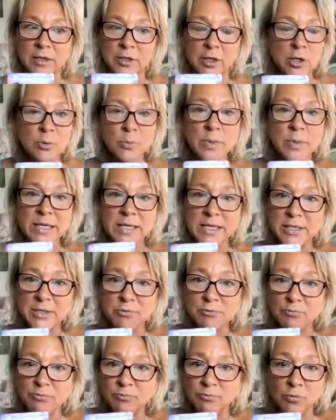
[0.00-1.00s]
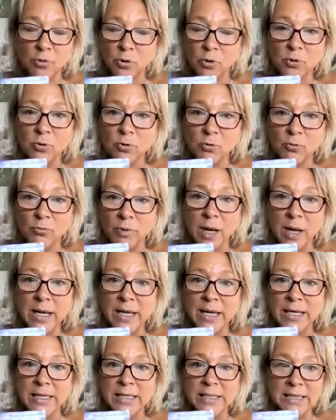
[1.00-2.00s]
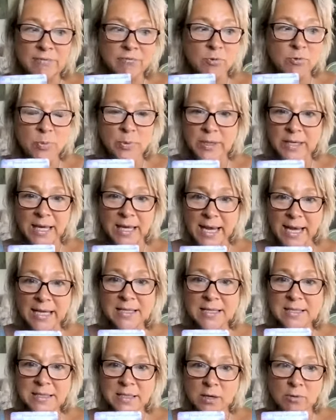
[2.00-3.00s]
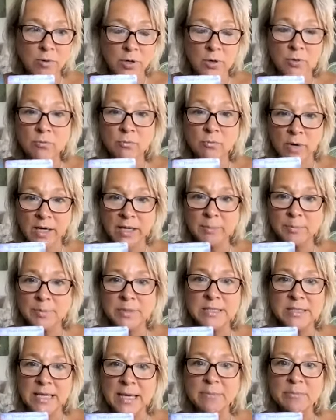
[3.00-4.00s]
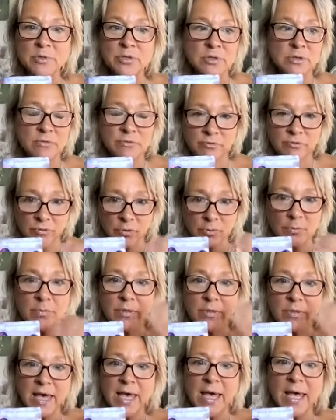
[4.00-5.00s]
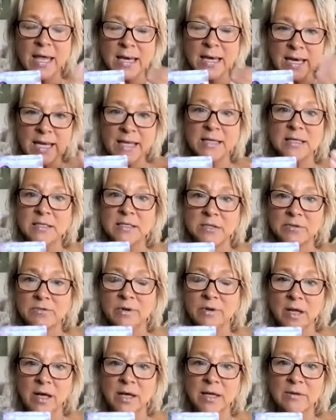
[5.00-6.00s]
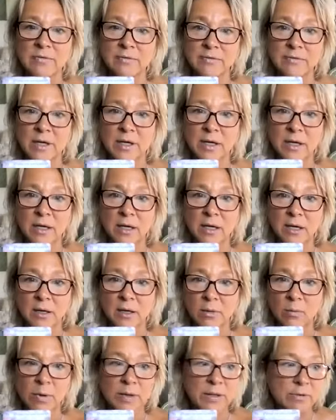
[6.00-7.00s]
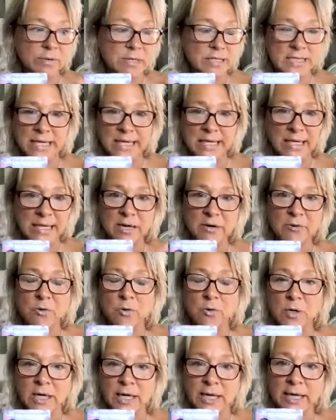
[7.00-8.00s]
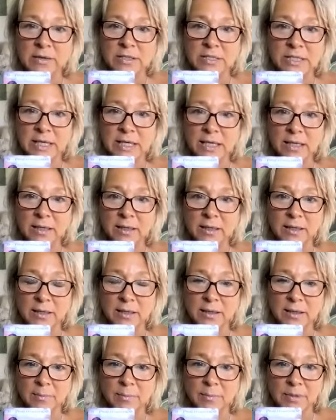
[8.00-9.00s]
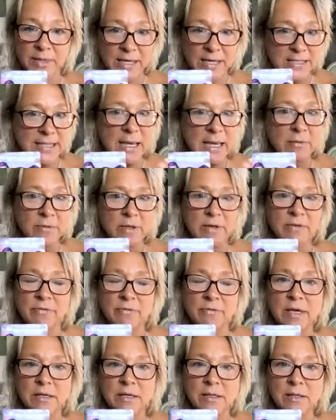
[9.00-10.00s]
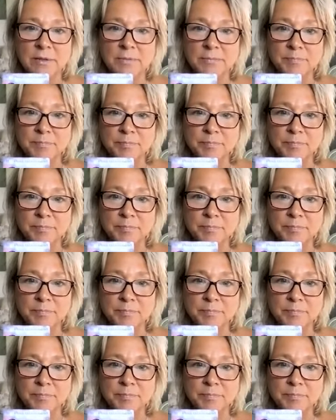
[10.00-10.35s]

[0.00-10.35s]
Nobody is wrong or right. Everybody has their own right perception from their lens of life, whether it's clear or cloudy but that's how they feel.